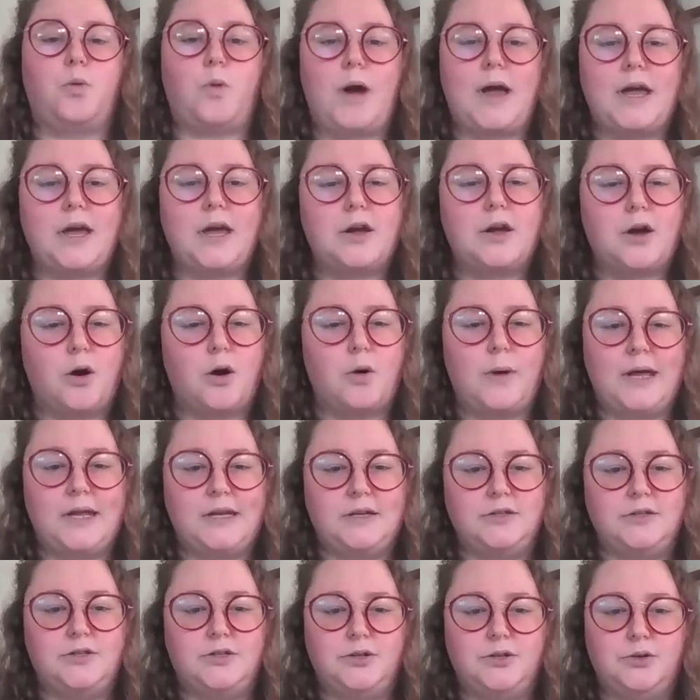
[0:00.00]
quite go
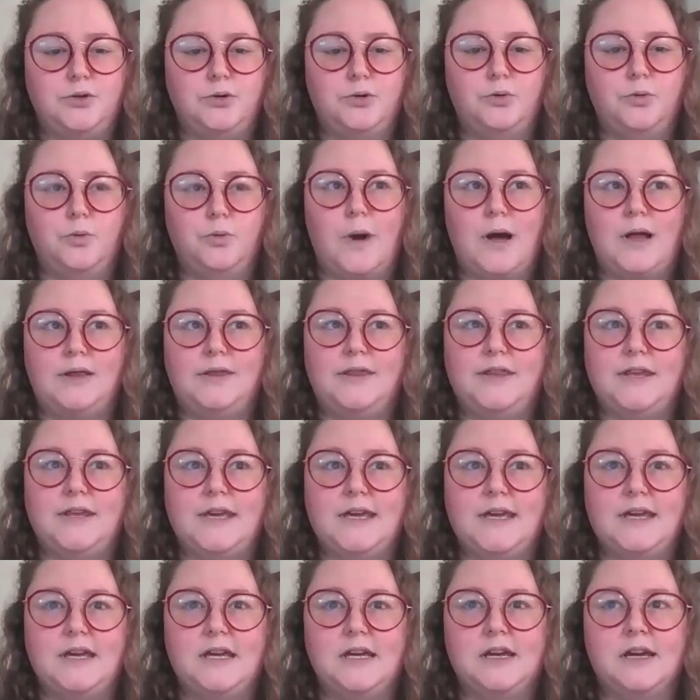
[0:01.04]
into what
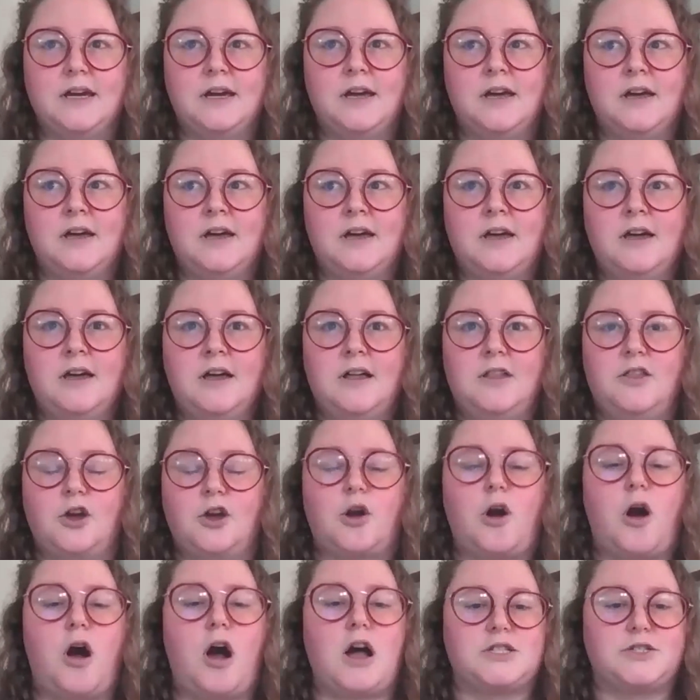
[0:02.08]
the
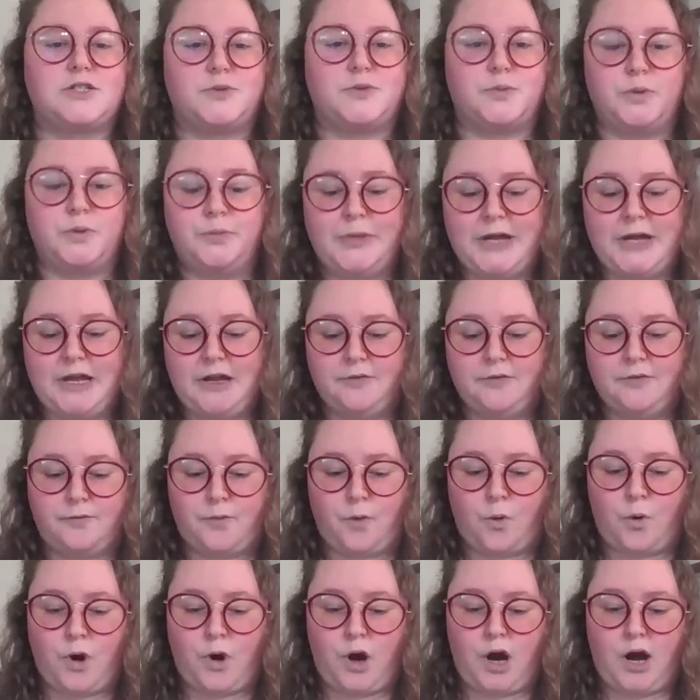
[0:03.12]
costs would be
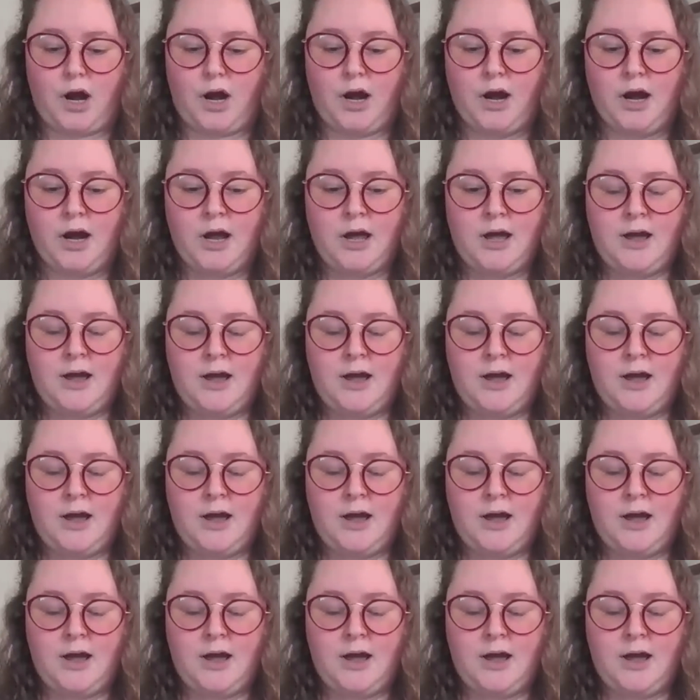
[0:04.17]
for